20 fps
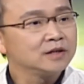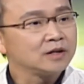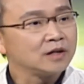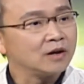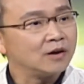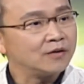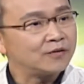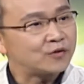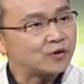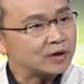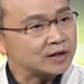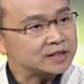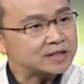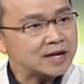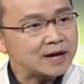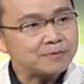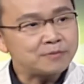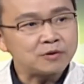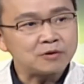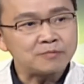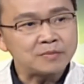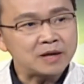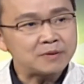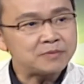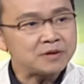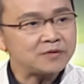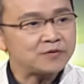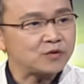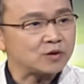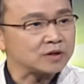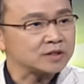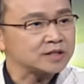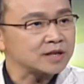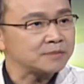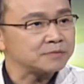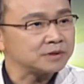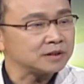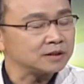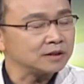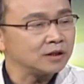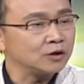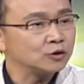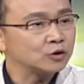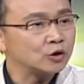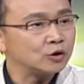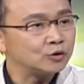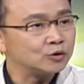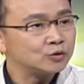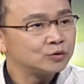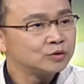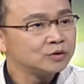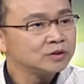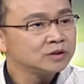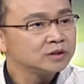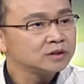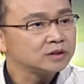You know, for example, maybe for some of the local,